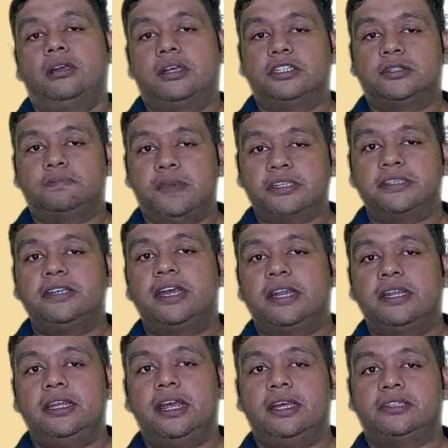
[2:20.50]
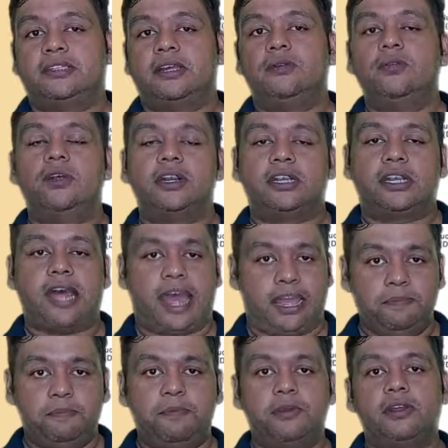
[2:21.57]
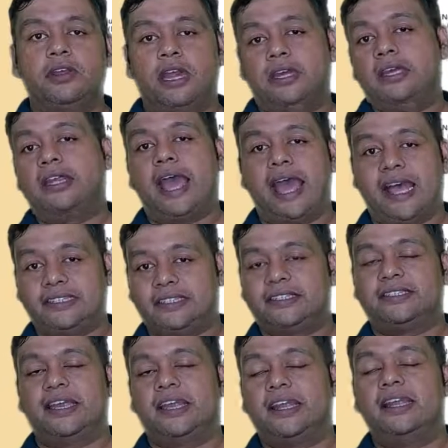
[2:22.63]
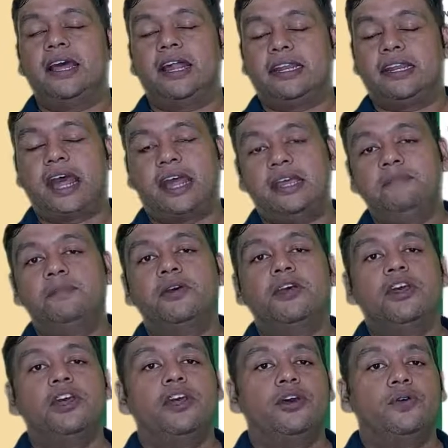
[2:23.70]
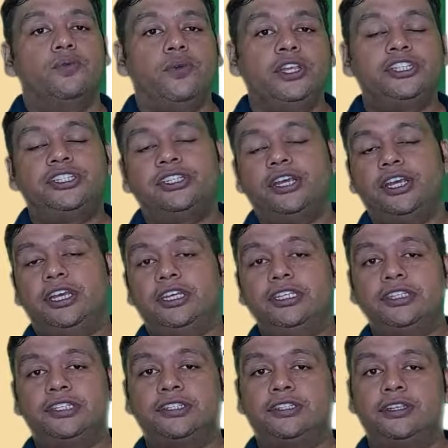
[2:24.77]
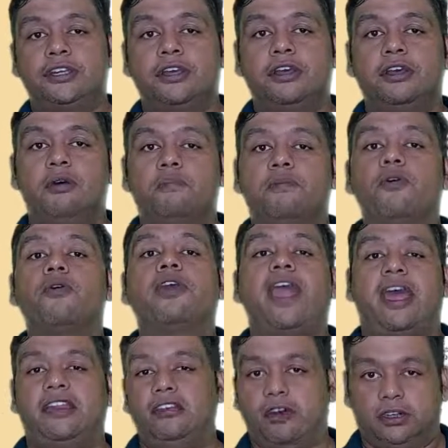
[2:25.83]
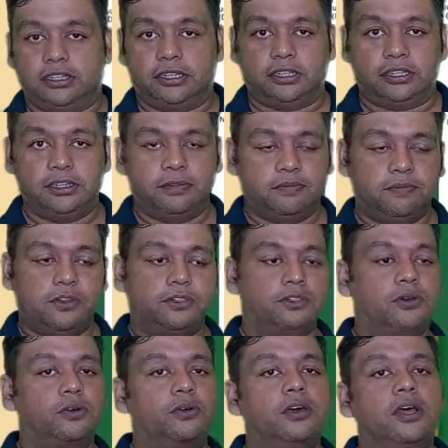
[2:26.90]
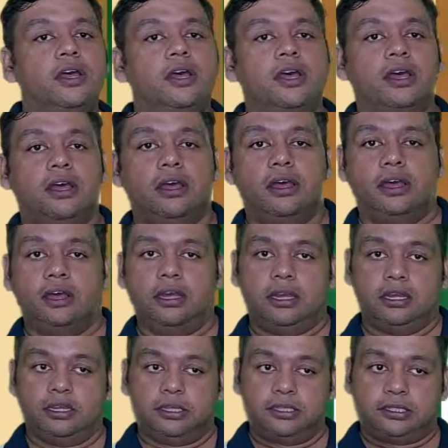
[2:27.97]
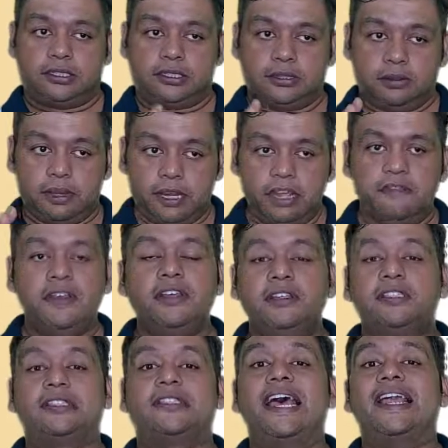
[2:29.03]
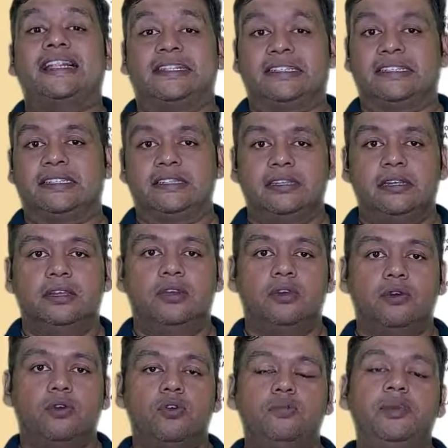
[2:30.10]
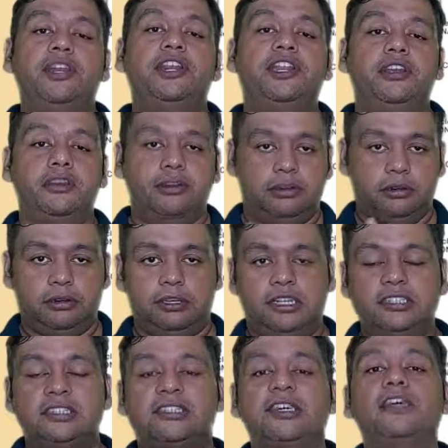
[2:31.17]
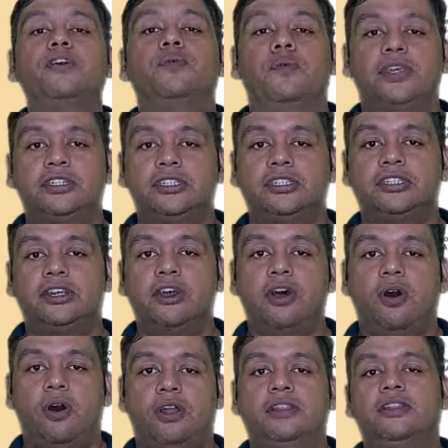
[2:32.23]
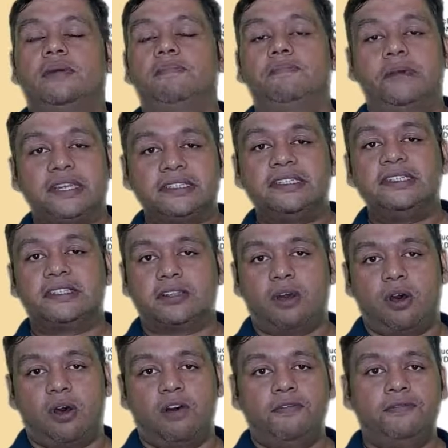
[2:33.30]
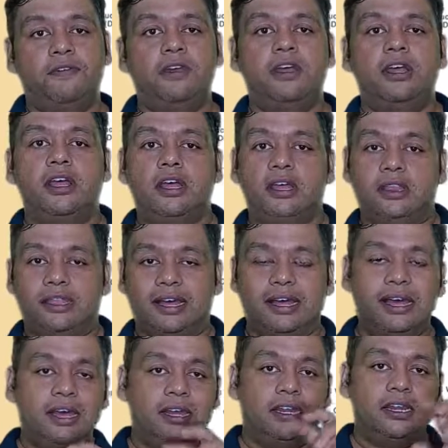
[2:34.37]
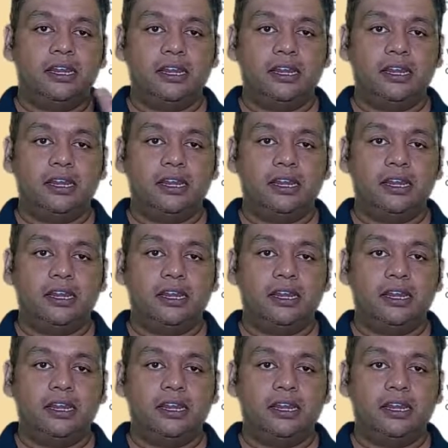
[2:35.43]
is basically a cellular type. It has a cell type which is prokaryotic. So living cells could be distinguished on the basis of the